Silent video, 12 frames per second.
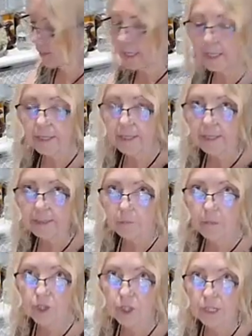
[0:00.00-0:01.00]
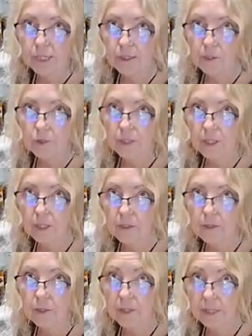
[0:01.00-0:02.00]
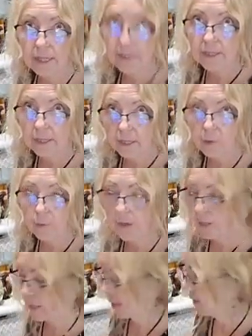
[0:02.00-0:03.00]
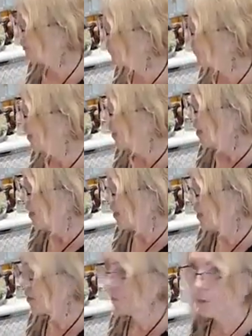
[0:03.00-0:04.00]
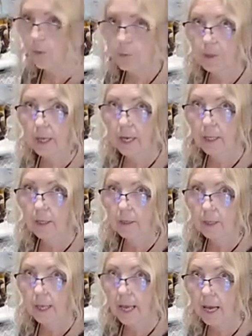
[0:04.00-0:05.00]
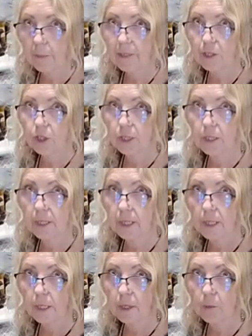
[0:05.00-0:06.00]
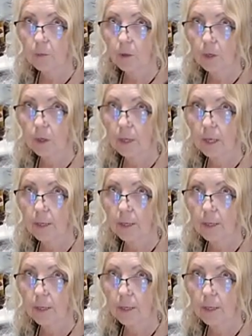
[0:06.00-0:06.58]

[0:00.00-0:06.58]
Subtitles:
it is much easier to slice thinner with a knife, and the purple cabbage is a little more,